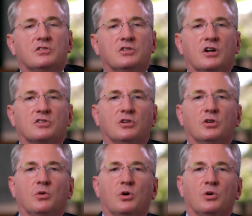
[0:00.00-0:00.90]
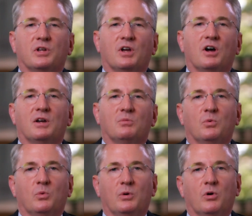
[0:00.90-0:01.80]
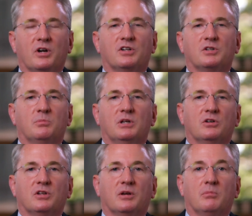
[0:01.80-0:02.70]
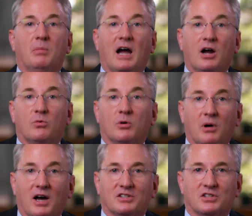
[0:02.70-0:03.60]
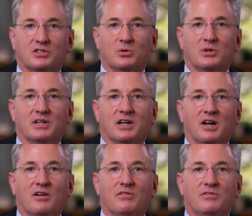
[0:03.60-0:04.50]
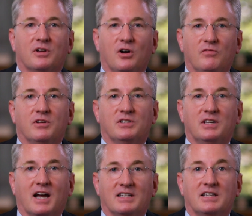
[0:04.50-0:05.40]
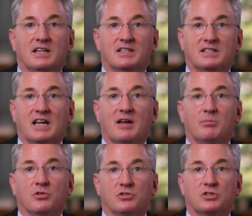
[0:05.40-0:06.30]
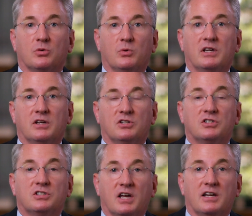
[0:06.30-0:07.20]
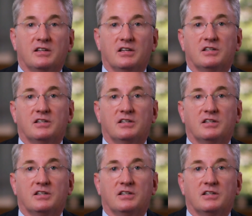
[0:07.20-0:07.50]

Dr. Liu, early on, we wanted to build a biorepository of COVID 19 samples so we could study the